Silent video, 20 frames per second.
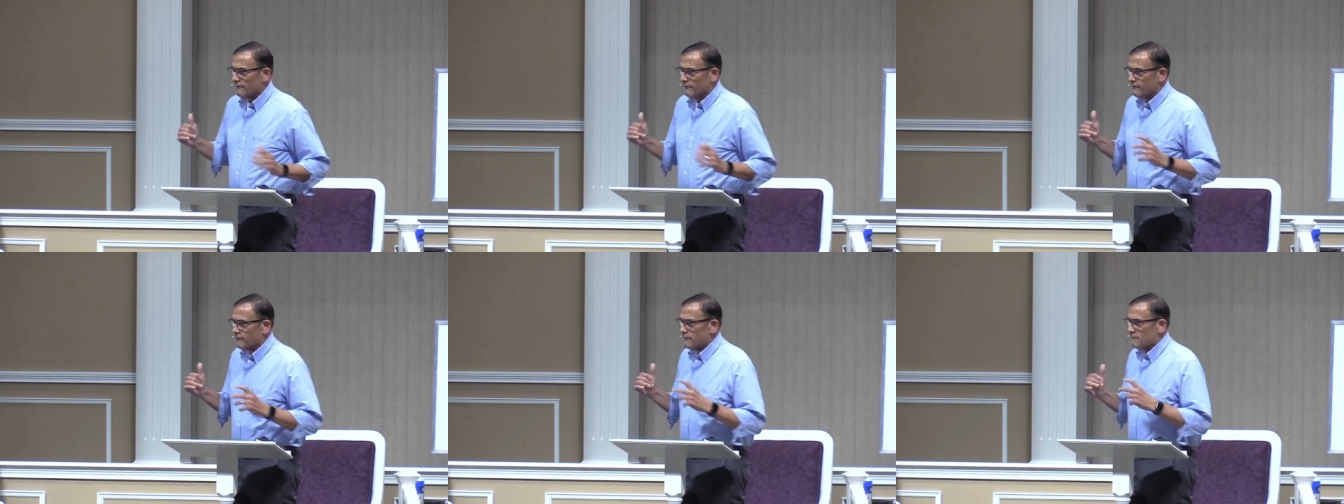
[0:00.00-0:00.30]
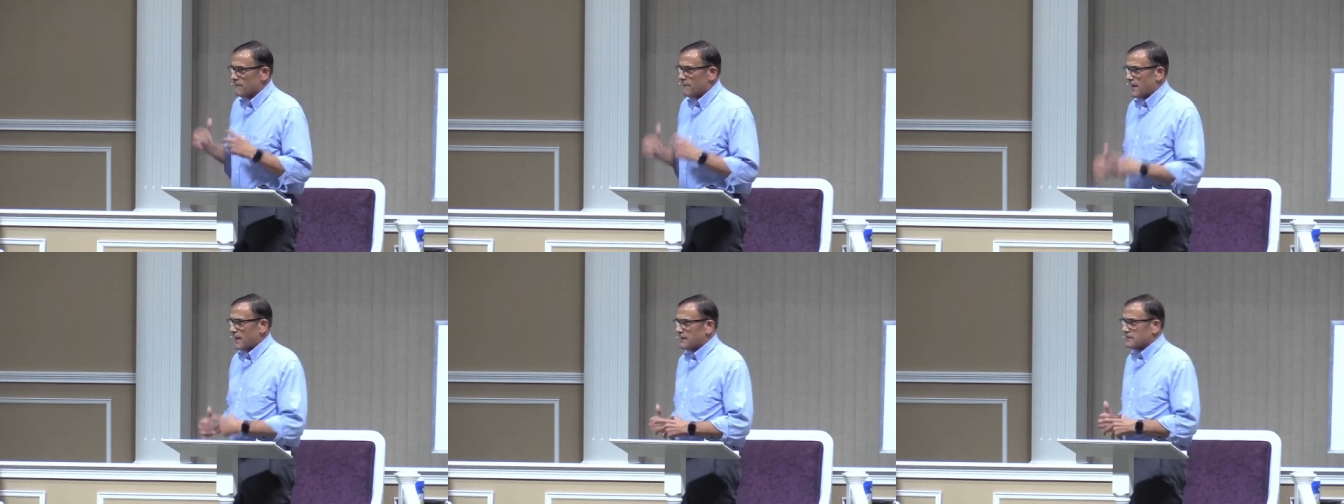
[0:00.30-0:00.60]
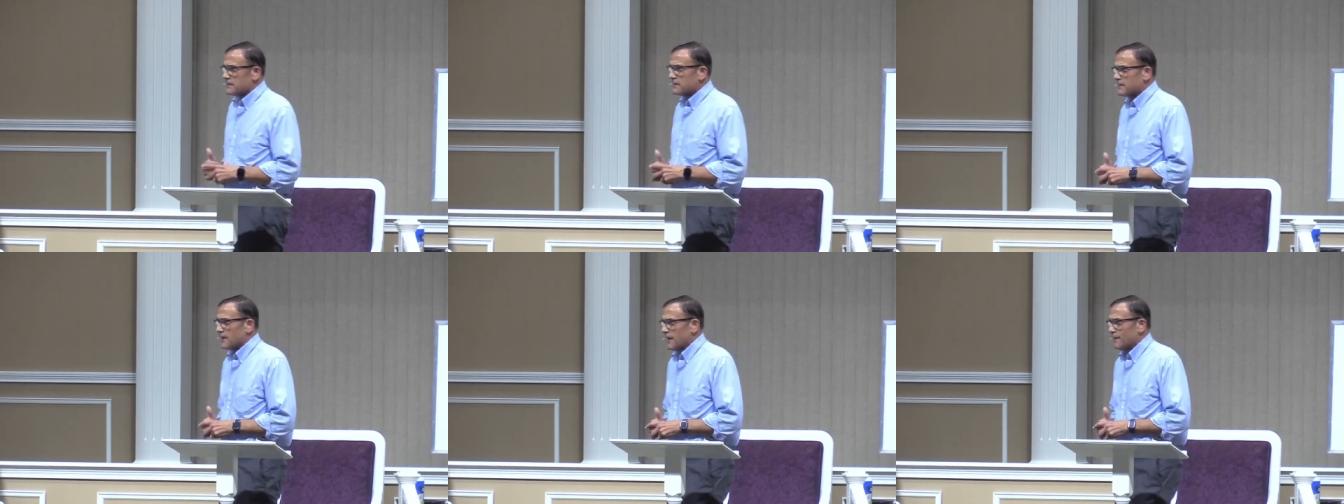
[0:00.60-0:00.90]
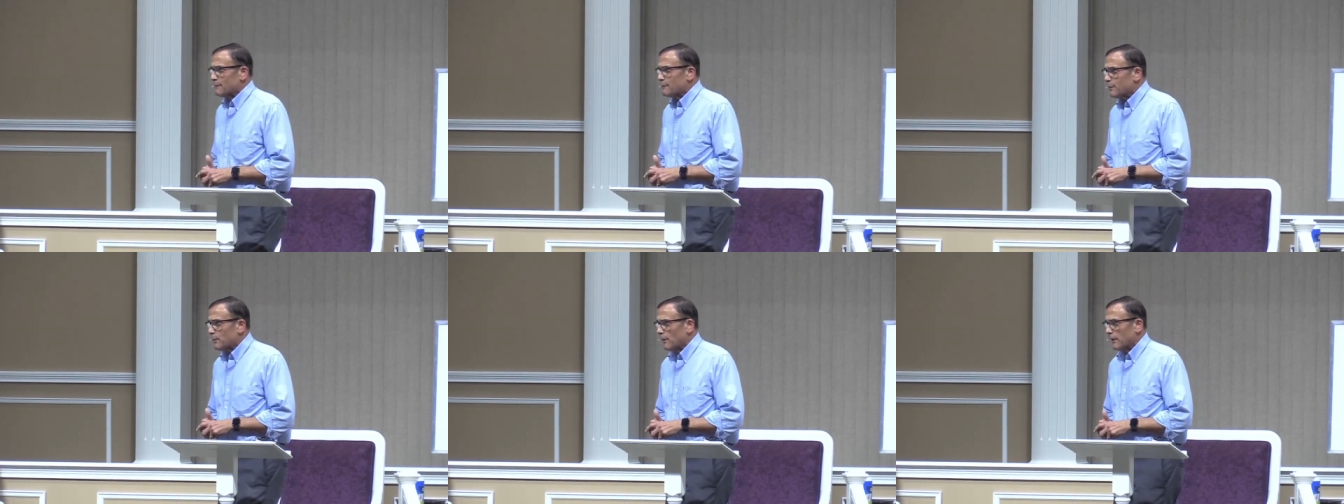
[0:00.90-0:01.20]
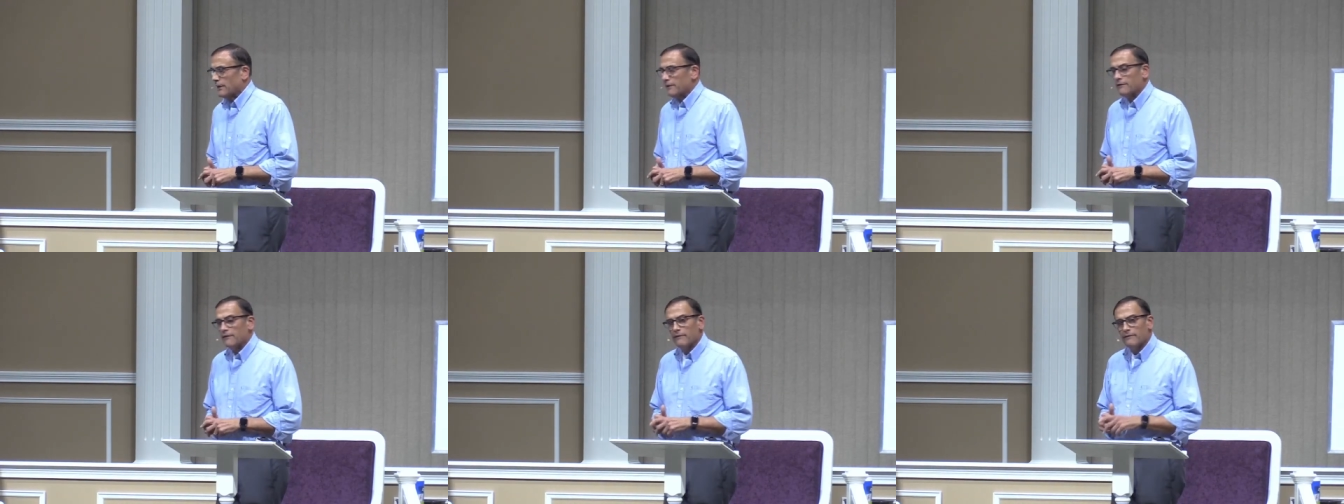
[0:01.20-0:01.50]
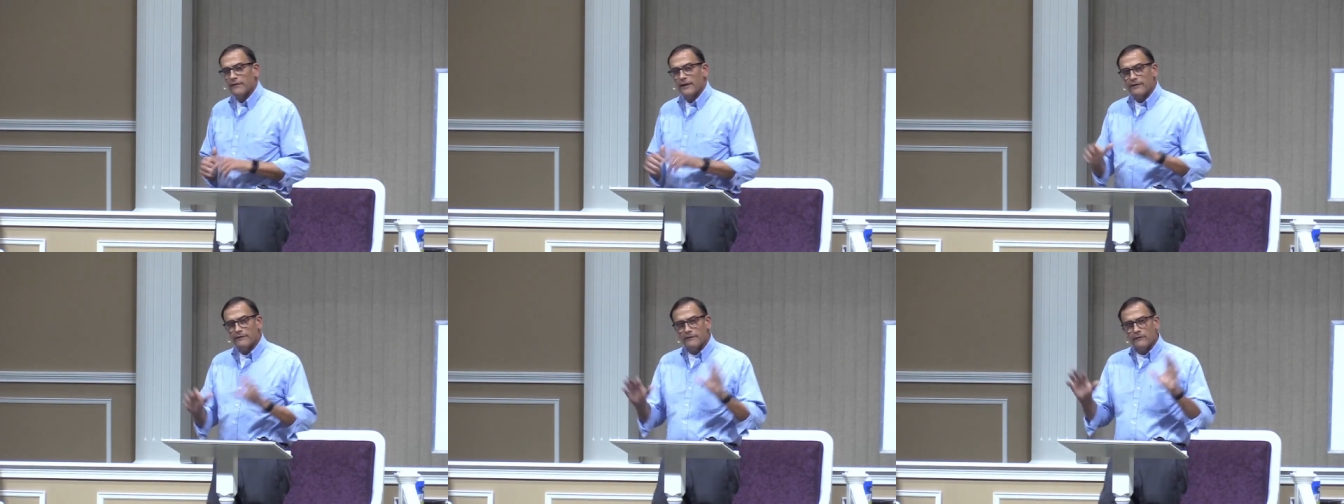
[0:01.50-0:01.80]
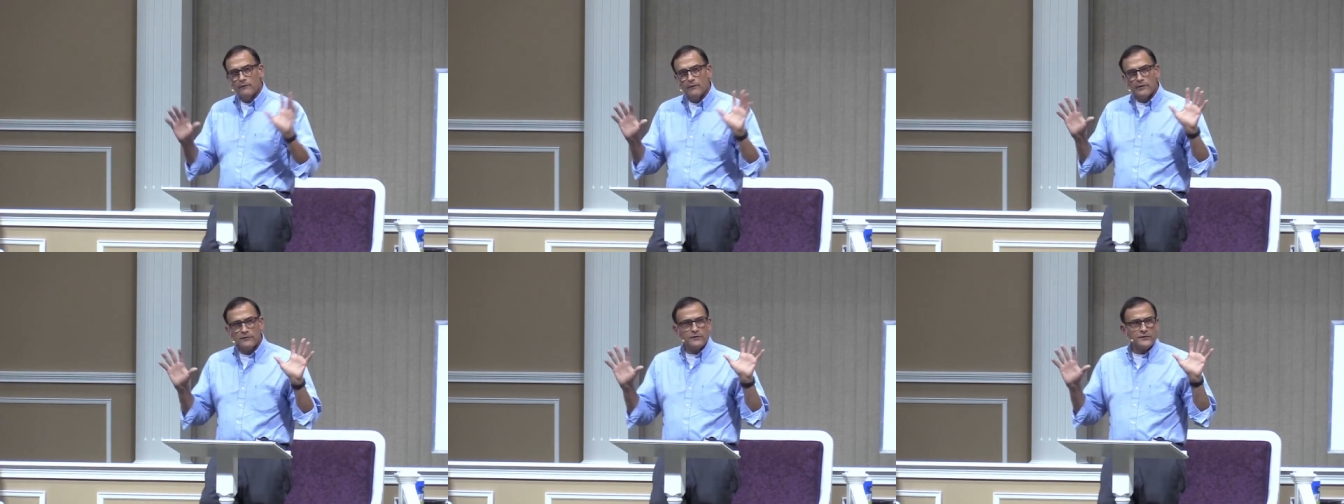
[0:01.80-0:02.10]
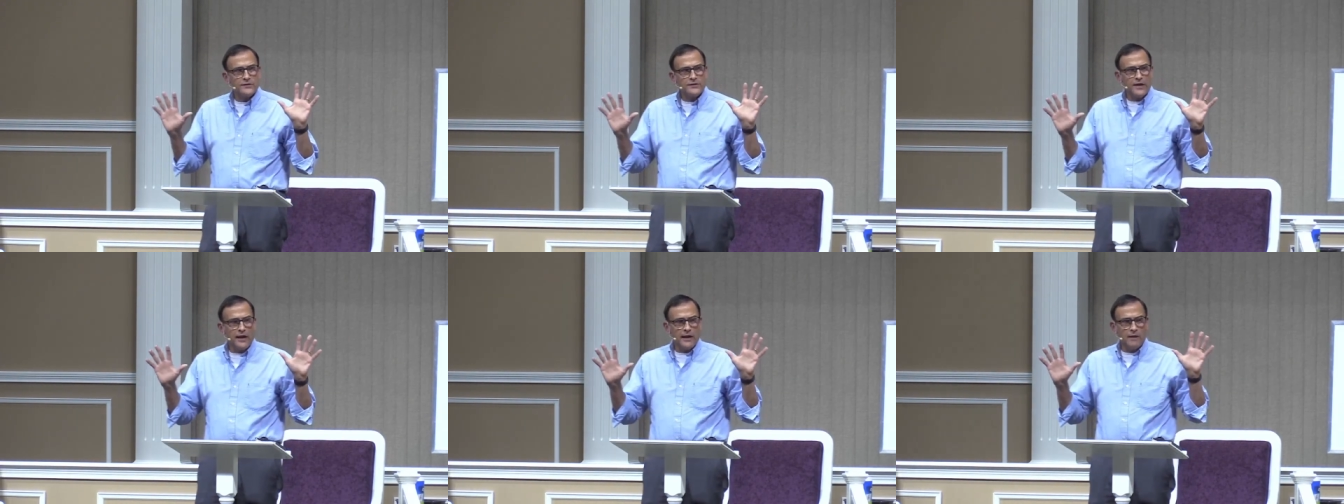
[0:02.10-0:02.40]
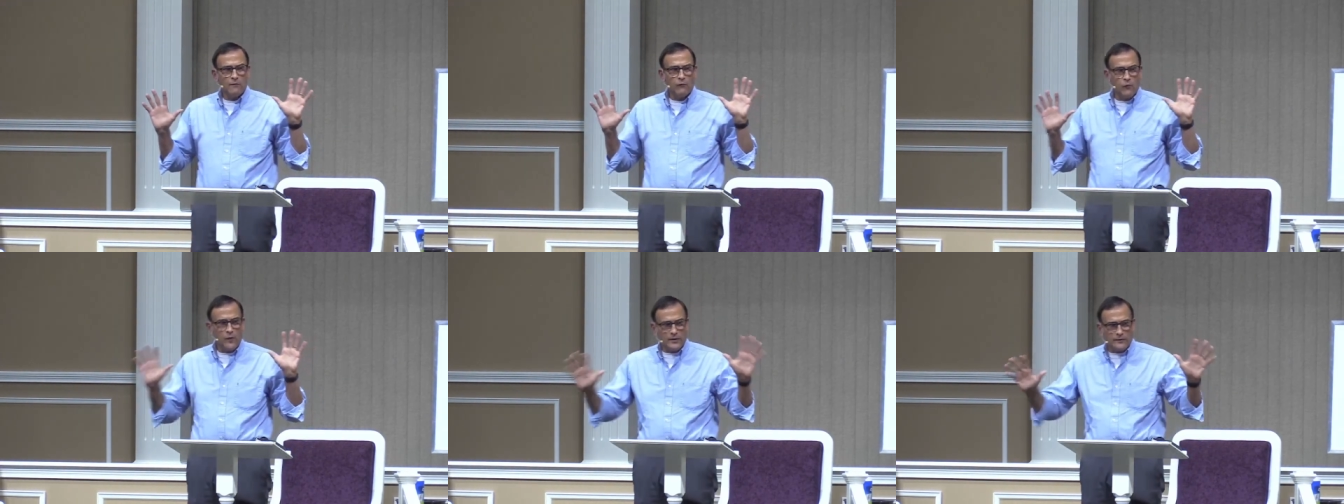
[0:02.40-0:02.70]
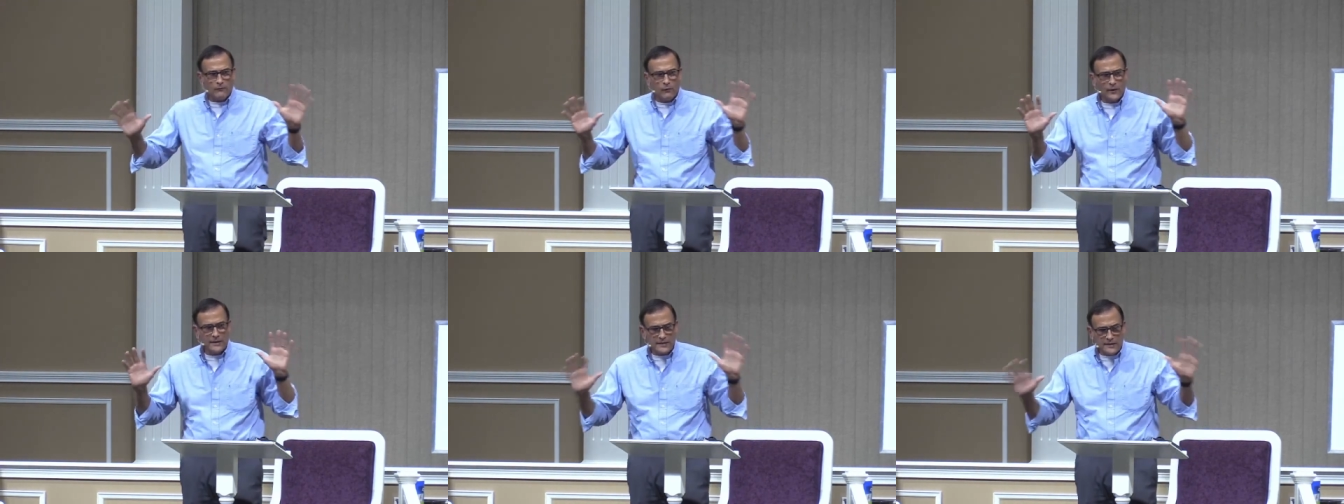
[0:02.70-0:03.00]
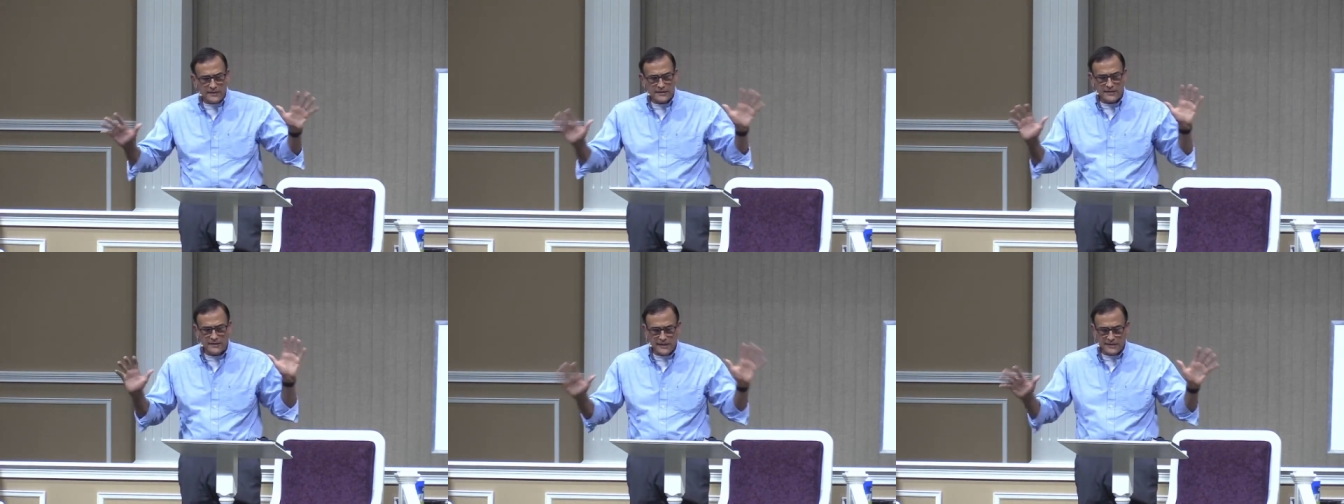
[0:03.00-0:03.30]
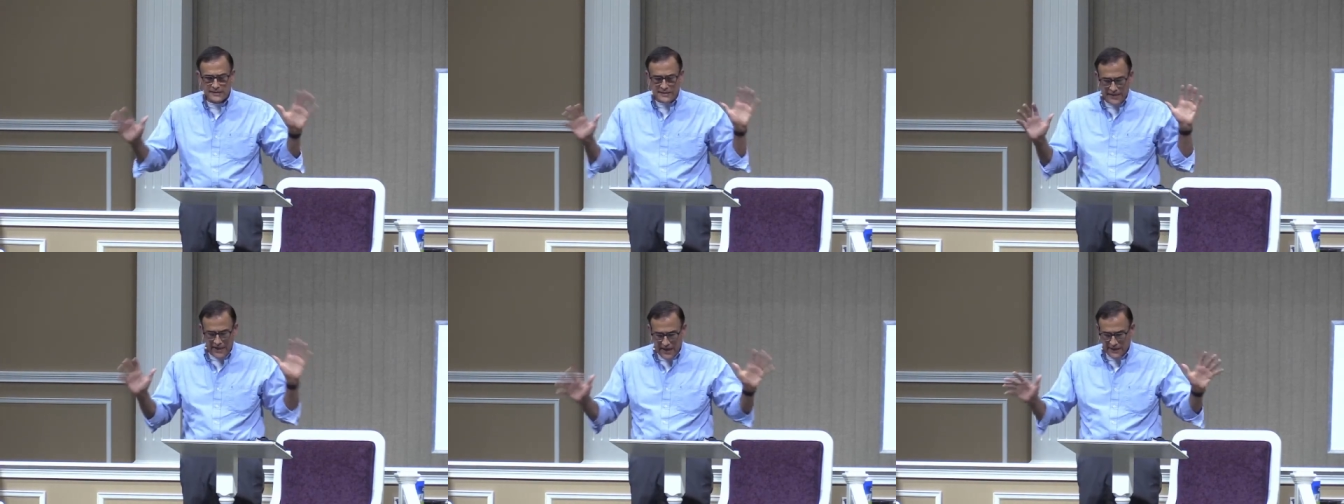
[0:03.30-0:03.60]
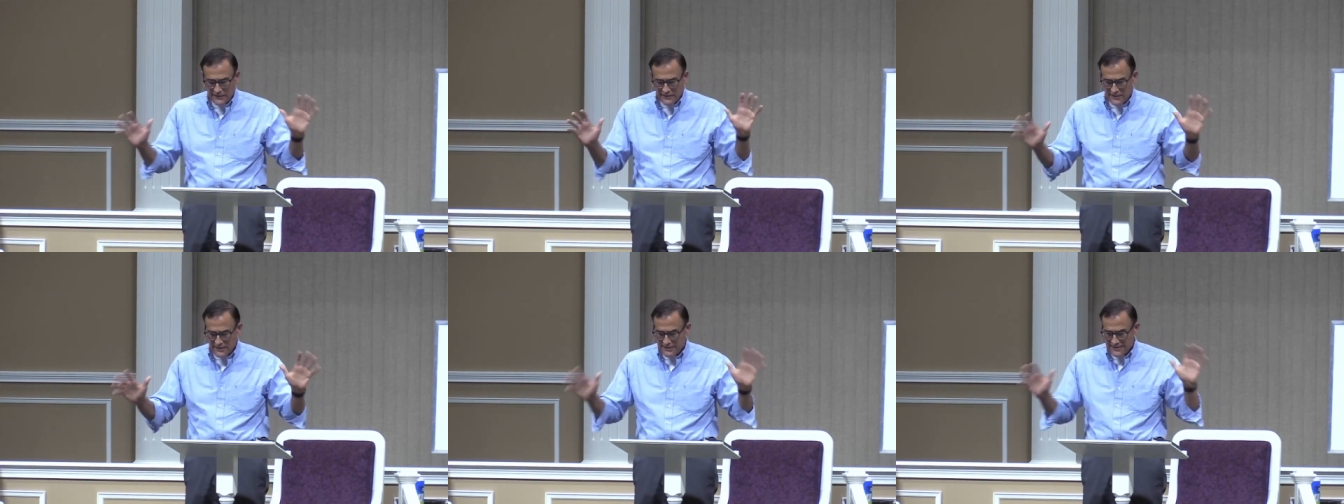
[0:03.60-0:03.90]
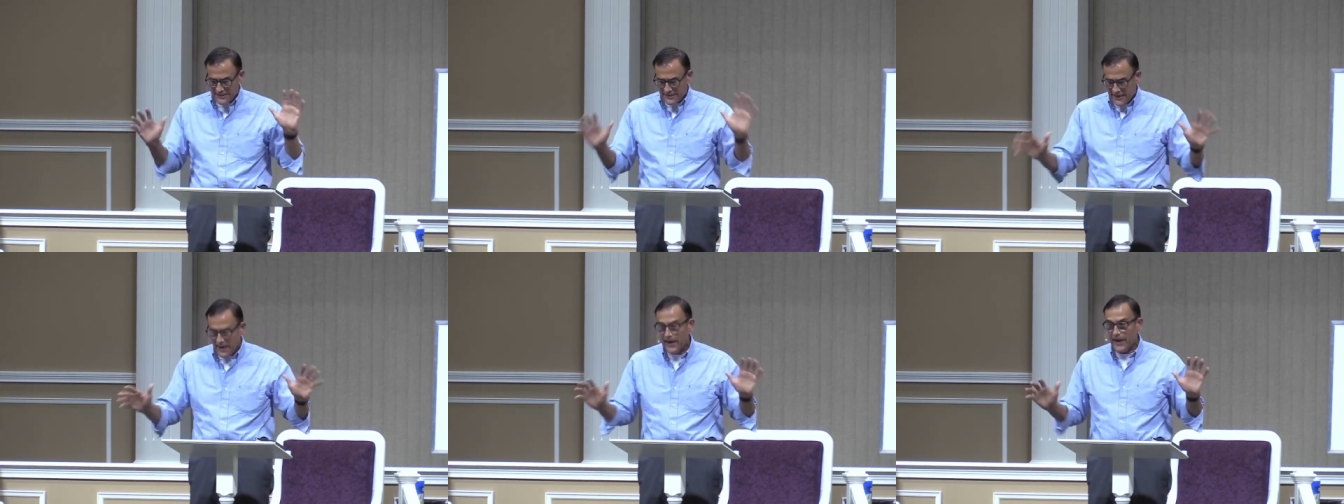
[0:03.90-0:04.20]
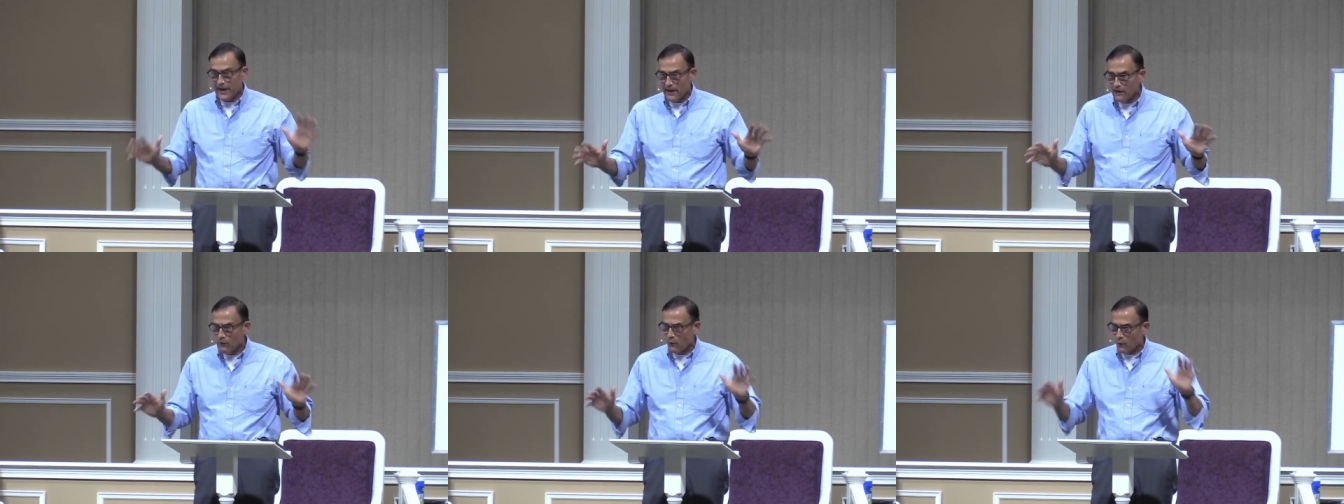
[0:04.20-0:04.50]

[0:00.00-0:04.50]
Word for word: from my standpoint that you understand what, what does the text say?